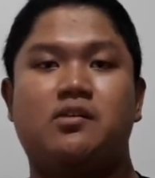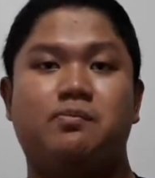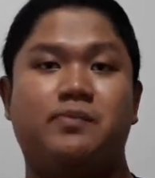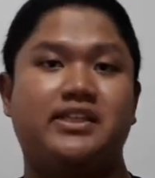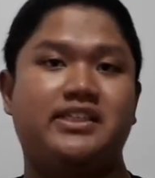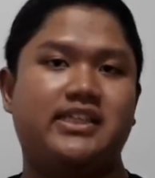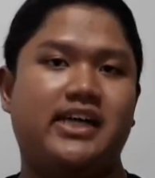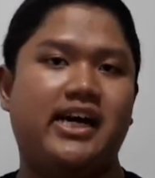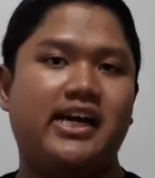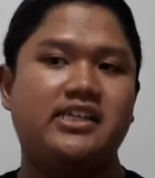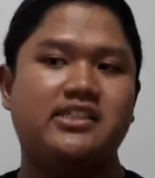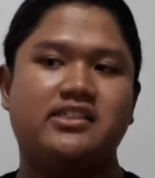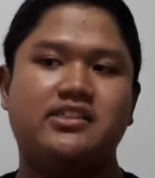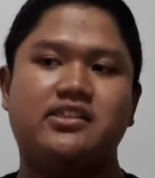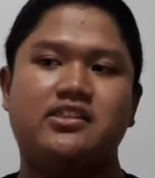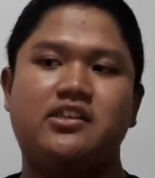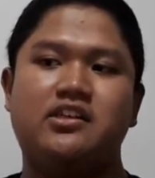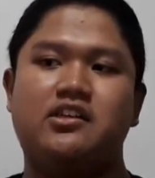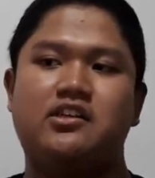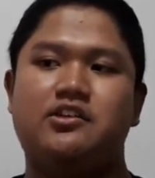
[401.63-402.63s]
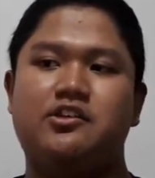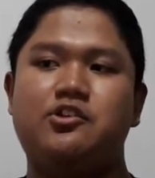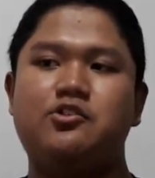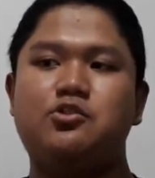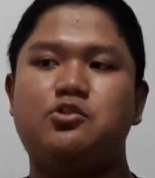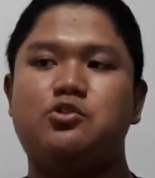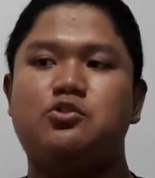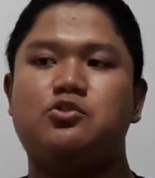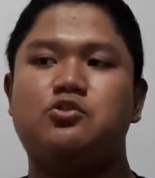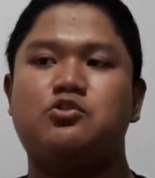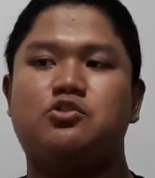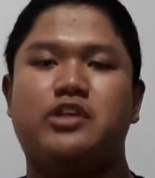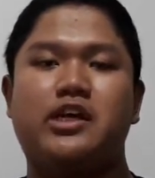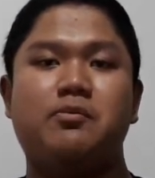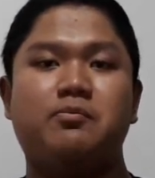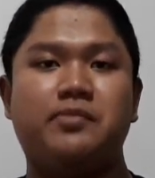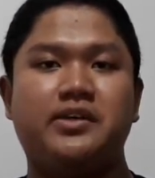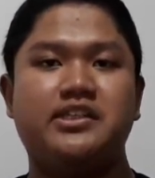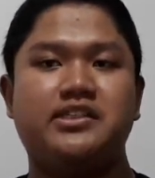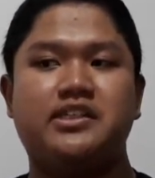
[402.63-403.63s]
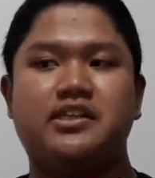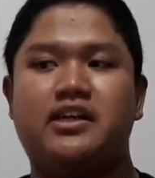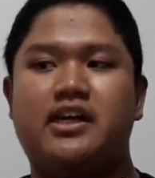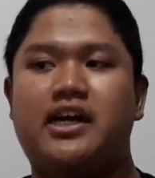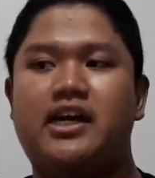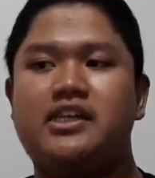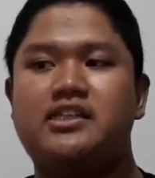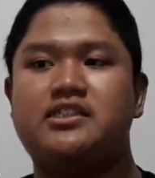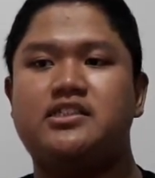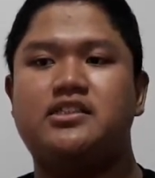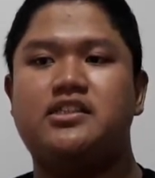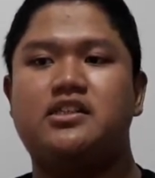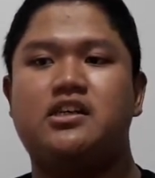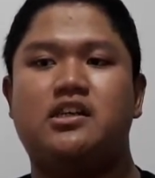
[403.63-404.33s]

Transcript: Besides, due to temperature rise,